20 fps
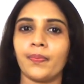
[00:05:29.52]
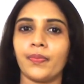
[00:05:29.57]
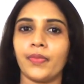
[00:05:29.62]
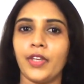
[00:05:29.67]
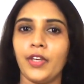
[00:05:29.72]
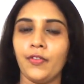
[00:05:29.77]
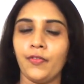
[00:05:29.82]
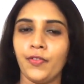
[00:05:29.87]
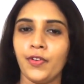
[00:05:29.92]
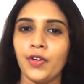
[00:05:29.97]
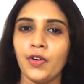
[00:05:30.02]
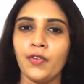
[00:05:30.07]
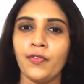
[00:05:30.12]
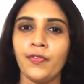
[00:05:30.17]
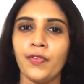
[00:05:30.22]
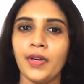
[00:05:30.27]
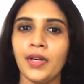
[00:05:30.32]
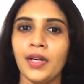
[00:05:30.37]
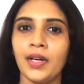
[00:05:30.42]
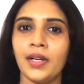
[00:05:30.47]
if you
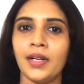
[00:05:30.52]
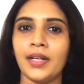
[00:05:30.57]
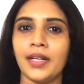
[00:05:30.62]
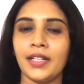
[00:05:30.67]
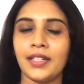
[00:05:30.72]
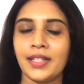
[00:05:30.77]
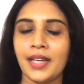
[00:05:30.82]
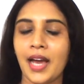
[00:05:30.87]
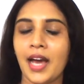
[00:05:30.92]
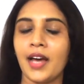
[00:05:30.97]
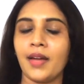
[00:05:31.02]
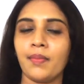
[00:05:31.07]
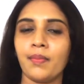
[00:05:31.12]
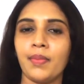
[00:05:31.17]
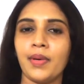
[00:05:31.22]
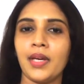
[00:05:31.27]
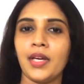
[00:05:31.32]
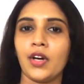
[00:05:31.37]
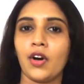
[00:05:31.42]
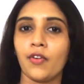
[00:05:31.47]
feel it can
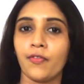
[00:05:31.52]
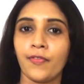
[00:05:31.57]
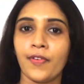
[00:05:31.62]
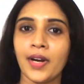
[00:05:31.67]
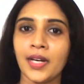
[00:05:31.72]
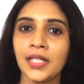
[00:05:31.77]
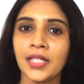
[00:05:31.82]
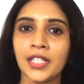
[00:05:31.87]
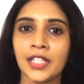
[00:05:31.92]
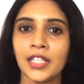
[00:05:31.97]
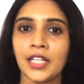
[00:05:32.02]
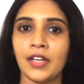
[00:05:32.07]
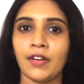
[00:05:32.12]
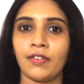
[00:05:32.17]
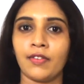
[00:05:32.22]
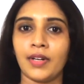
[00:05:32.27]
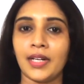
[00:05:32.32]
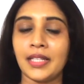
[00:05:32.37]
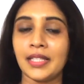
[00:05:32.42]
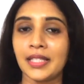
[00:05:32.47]
be offensive
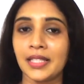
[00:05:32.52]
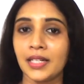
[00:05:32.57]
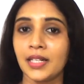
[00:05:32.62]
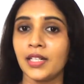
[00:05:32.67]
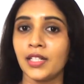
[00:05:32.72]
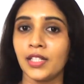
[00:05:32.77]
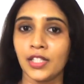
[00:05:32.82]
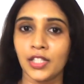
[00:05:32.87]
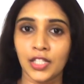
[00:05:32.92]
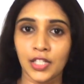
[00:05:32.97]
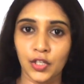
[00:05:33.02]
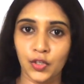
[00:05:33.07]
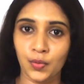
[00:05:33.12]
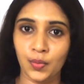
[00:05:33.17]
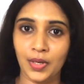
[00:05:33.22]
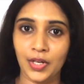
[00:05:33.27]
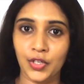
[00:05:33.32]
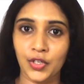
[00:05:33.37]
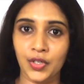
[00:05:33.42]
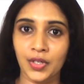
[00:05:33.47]
in certain
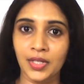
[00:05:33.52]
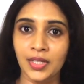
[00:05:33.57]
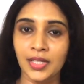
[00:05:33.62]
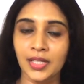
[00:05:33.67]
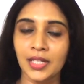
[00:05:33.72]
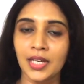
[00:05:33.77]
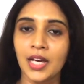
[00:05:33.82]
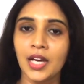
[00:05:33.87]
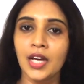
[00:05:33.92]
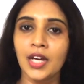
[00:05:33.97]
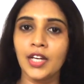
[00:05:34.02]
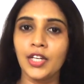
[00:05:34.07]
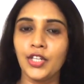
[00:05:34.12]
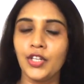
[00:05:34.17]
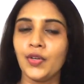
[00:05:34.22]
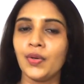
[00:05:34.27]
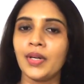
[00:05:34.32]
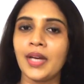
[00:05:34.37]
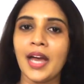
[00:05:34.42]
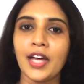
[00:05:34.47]
situations,
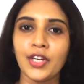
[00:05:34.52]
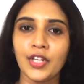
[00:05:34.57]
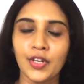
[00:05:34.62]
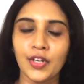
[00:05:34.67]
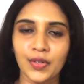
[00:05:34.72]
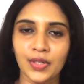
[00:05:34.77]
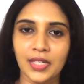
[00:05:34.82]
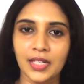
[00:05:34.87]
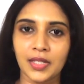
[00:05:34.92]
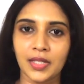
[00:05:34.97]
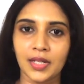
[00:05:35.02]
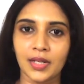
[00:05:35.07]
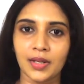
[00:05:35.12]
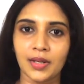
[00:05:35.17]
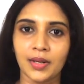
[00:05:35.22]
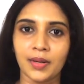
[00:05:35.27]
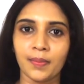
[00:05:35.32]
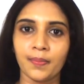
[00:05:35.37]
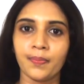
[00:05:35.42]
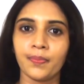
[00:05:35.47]
you can use the
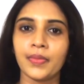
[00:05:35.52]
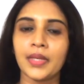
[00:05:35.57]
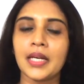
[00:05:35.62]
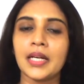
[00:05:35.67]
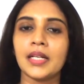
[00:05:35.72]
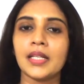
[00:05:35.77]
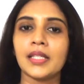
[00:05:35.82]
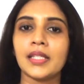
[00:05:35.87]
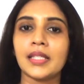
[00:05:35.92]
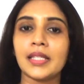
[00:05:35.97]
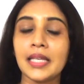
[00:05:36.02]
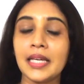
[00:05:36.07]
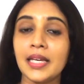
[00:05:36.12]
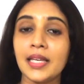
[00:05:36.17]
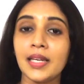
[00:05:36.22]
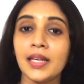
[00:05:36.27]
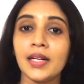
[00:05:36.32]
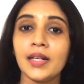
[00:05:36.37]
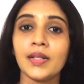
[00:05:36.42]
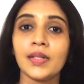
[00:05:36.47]
term
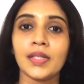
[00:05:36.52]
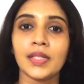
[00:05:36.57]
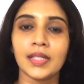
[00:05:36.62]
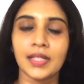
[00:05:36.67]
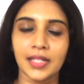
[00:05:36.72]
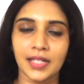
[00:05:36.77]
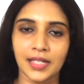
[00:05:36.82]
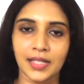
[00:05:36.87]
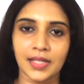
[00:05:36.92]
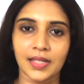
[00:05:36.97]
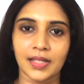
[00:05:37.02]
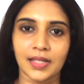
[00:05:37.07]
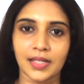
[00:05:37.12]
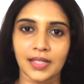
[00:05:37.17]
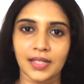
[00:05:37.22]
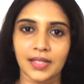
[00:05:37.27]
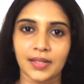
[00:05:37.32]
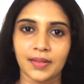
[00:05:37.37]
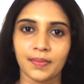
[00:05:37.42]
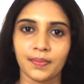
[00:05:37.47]
senior
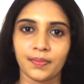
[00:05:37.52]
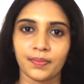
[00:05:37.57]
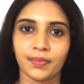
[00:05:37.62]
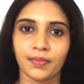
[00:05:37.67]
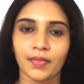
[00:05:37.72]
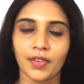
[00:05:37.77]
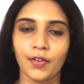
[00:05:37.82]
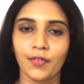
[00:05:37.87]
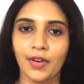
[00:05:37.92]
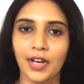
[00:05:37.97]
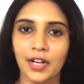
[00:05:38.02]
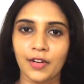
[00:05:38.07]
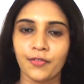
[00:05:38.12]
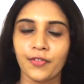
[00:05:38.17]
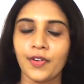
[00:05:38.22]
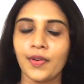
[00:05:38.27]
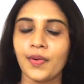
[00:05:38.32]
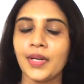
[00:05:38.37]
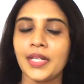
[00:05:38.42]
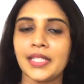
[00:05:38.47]
citizens. Well,
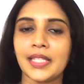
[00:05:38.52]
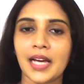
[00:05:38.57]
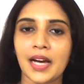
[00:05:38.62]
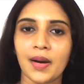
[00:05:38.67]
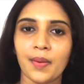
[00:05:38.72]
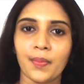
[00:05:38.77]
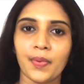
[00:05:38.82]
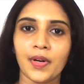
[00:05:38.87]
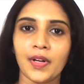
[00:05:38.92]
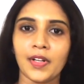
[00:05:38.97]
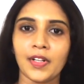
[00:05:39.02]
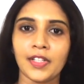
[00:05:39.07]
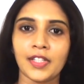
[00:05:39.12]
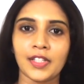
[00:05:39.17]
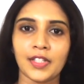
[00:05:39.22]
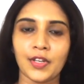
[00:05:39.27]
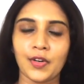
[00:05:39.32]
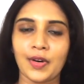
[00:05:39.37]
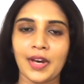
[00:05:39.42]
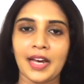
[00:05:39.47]
for example,
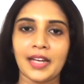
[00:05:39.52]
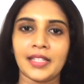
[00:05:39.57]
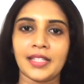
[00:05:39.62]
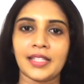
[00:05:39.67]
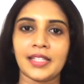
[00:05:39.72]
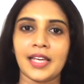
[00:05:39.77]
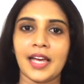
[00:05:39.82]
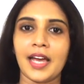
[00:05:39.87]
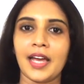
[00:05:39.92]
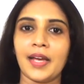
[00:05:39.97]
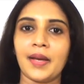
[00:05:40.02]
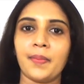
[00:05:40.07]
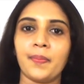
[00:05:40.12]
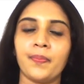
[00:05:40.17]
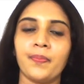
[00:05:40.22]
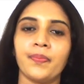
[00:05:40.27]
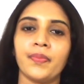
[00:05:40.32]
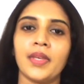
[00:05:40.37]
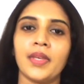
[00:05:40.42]
you can say,